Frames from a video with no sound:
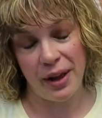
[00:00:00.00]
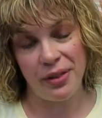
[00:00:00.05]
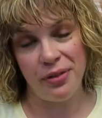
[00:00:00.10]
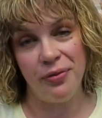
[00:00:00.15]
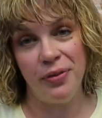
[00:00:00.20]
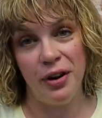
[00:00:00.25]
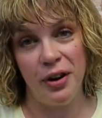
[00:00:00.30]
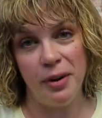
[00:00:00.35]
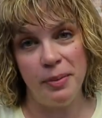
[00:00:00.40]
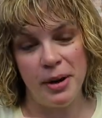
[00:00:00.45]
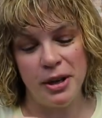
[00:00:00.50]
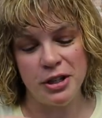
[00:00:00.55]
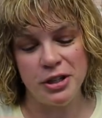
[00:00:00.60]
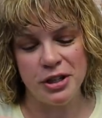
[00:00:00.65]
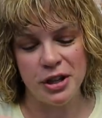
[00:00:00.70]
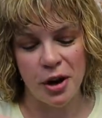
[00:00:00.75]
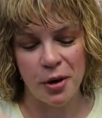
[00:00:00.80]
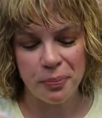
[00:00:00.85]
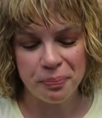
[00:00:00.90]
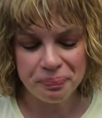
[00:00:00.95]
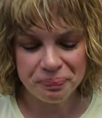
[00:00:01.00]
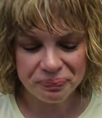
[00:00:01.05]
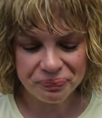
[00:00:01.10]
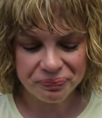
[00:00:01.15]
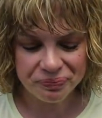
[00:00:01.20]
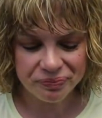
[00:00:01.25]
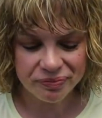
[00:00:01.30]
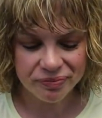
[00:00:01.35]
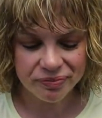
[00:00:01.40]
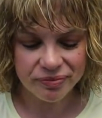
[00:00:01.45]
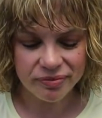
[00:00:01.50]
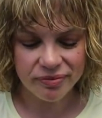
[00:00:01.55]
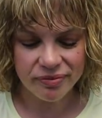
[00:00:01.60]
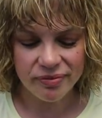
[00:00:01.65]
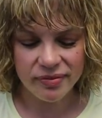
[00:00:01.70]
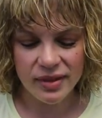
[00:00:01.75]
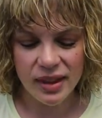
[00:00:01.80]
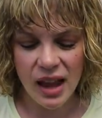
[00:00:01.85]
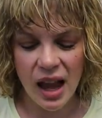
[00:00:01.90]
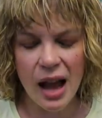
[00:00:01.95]
with very much so.
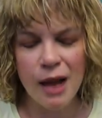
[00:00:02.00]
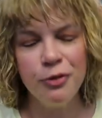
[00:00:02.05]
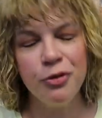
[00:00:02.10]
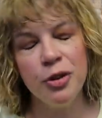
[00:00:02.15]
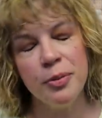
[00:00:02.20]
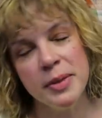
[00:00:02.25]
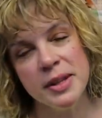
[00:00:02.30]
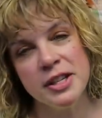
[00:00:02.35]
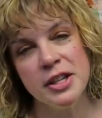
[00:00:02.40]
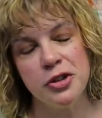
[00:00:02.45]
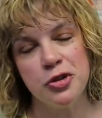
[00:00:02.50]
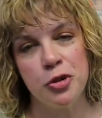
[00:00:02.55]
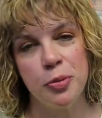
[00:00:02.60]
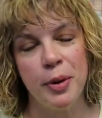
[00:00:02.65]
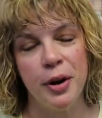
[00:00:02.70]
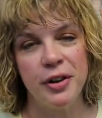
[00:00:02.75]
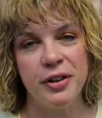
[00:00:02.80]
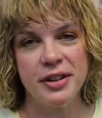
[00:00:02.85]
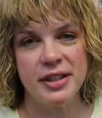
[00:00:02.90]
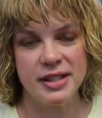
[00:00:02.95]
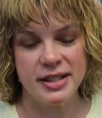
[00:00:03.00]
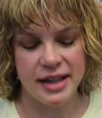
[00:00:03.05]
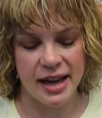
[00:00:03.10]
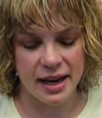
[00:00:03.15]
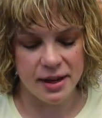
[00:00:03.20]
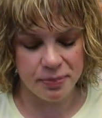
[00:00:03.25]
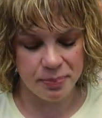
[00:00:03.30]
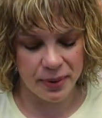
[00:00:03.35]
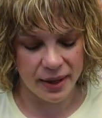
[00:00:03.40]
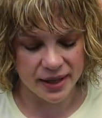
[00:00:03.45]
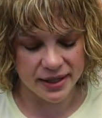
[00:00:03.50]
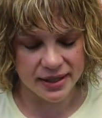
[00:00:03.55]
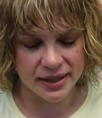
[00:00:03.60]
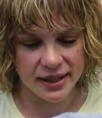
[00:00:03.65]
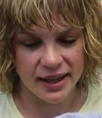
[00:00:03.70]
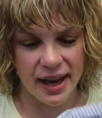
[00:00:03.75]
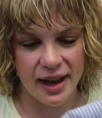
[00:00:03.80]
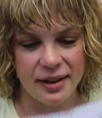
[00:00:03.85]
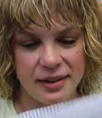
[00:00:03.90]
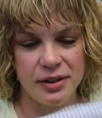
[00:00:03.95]
I'm from the central part of the state,
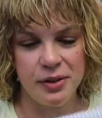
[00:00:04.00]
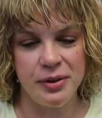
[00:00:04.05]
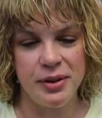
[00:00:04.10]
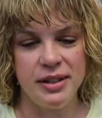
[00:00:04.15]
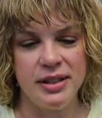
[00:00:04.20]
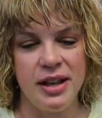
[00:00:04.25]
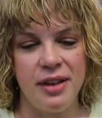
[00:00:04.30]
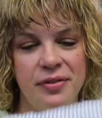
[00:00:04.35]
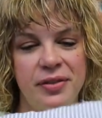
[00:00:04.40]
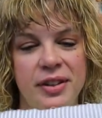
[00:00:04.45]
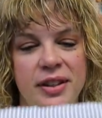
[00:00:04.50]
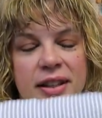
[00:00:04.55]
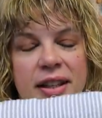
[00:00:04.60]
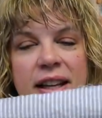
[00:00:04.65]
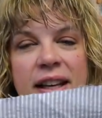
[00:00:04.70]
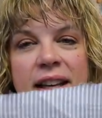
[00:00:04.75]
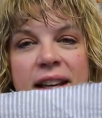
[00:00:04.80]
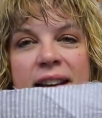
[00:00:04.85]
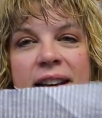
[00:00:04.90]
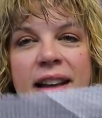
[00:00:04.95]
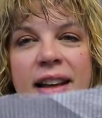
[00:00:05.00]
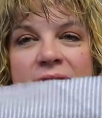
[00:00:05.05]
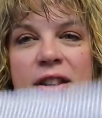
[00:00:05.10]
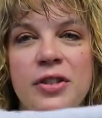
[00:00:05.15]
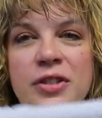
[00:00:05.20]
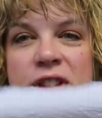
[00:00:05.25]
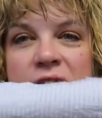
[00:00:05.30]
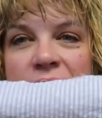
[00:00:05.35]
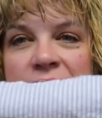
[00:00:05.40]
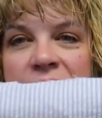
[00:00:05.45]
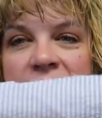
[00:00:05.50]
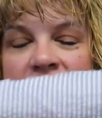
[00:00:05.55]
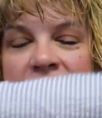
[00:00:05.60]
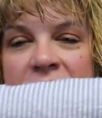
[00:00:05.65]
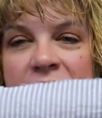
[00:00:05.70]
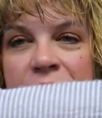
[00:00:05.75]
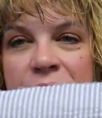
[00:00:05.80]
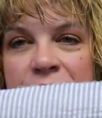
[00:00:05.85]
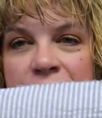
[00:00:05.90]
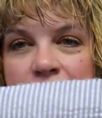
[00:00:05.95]
but yeah, you can definitely, there's
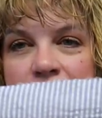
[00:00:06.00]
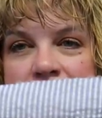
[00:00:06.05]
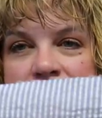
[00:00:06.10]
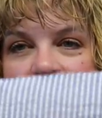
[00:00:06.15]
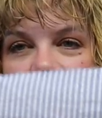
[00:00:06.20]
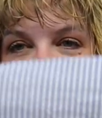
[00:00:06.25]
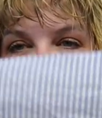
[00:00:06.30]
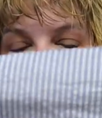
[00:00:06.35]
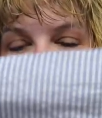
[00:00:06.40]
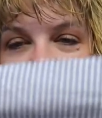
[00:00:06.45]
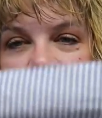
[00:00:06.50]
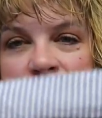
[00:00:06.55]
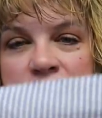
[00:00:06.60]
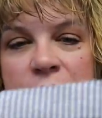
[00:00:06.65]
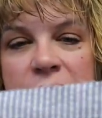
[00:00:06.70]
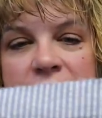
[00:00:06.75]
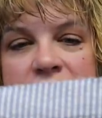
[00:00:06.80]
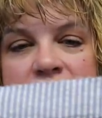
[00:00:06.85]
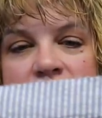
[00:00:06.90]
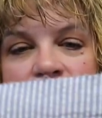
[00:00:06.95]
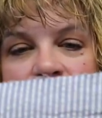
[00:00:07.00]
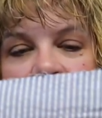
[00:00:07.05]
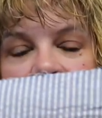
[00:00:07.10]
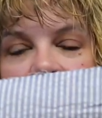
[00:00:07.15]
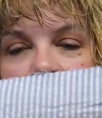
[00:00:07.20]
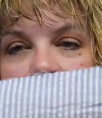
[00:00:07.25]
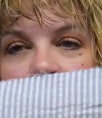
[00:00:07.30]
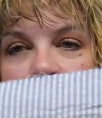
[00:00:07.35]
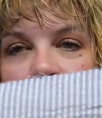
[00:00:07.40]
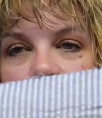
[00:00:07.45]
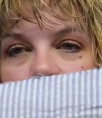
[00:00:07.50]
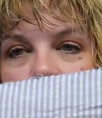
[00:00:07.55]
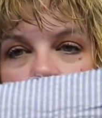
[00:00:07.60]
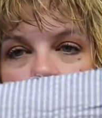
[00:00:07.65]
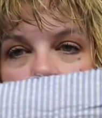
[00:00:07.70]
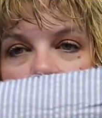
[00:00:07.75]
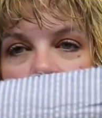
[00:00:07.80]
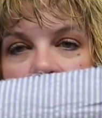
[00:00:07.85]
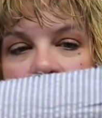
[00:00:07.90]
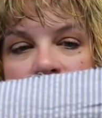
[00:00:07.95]
definitely influence. So this is just a blue
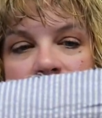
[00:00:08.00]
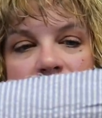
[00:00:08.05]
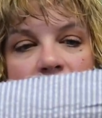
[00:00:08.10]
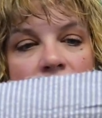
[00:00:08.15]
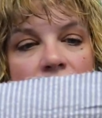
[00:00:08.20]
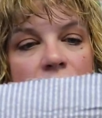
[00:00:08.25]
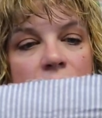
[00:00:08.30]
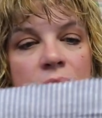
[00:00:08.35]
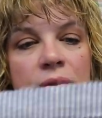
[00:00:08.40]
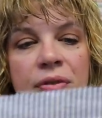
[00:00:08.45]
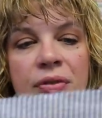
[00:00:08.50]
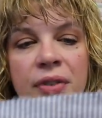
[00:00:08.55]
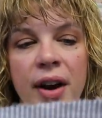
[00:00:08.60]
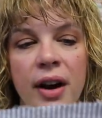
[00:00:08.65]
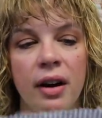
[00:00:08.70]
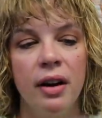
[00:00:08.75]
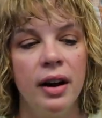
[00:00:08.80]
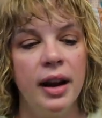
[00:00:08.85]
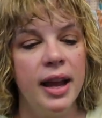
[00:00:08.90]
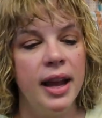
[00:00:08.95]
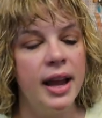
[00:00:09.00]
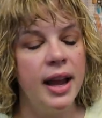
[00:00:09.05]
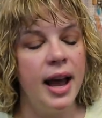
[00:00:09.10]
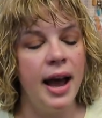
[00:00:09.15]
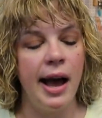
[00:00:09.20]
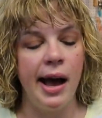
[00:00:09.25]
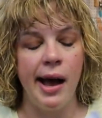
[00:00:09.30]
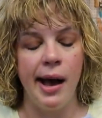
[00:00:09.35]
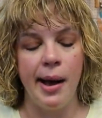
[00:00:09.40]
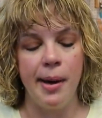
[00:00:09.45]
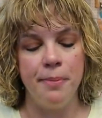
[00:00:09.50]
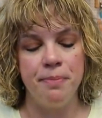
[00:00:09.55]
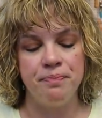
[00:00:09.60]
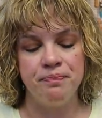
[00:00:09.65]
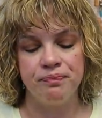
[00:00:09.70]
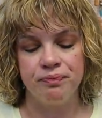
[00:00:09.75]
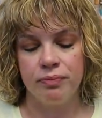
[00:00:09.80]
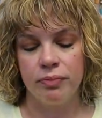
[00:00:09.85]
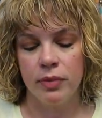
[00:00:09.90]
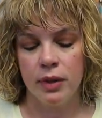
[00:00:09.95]
and white, very
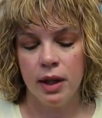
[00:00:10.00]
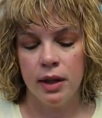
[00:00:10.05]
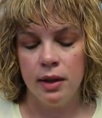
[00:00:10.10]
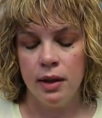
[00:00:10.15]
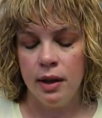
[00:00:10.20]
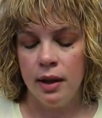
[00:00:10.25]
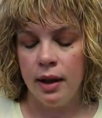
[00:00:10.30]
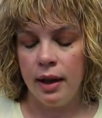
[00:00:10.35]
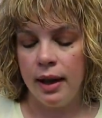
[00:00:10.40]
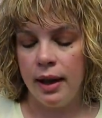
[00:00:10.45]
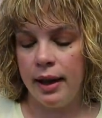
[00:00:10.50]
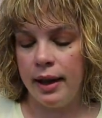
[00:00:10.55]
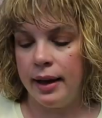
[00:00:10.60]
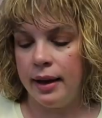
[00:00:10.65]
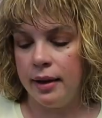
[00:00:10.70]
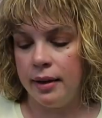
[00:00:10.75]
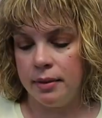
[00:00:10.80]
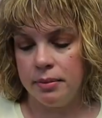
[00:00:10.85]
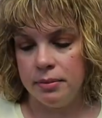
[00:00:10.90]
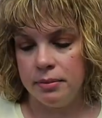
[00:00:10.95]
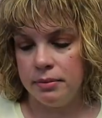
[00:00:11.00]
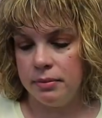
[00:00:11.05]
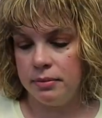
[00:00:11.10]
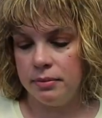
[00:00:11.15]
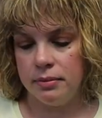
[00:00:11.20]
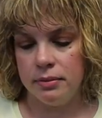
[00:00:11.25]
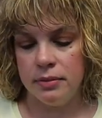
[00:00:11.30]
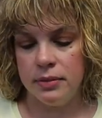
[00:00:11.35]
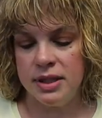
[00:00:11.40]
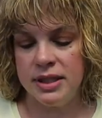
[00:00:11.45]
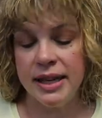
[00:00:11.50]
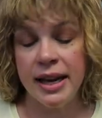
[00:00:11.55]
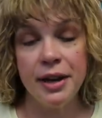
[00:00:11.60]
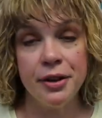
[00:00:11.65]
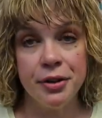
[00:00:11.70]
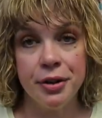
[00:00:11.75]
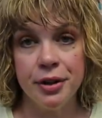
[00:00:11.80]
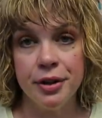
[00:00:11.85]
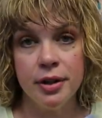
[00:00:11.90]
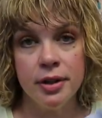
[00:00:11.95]
um, um,
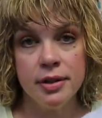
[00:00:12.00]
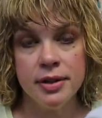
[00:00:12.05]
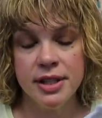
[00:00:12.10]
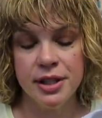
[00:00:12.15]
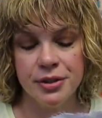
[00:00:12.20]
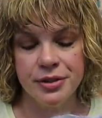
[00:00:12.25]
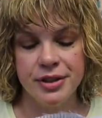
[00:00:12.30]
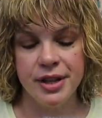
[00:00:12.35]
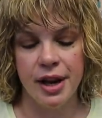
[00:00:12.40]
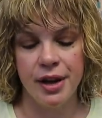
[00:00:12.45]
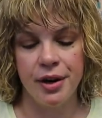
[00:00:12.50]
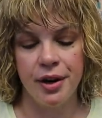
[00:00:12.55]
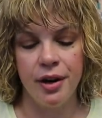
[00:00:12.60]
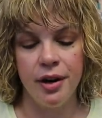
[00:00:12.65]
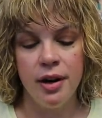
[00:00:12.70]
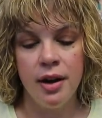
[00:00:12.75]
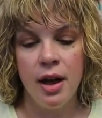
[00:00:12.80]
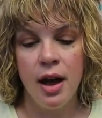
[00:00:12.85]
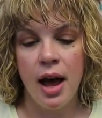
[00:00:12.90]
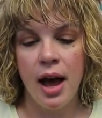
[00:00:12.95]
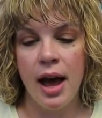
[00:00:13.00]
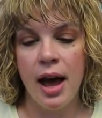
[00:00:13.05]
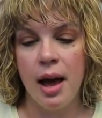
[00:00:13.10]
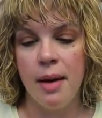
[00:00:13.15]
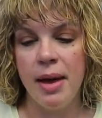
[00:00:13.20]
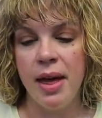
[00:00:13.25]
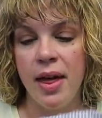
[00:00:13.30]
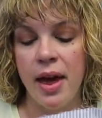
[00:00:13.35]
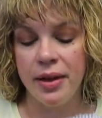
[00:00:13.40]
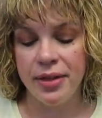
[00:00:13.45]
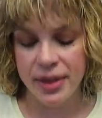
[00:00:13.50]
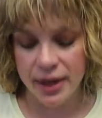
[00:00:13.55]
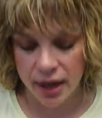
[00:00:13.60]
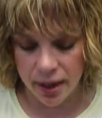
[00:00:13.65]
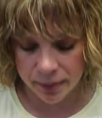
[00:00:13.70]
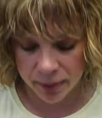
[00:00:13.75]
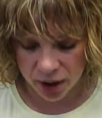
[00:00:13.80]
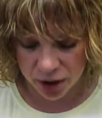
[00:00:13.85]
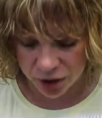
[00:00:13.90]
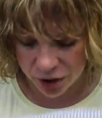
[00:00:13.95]
standard seersucker. Uh, and I
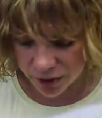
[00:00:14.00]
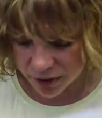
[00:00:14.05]
think I'm gonna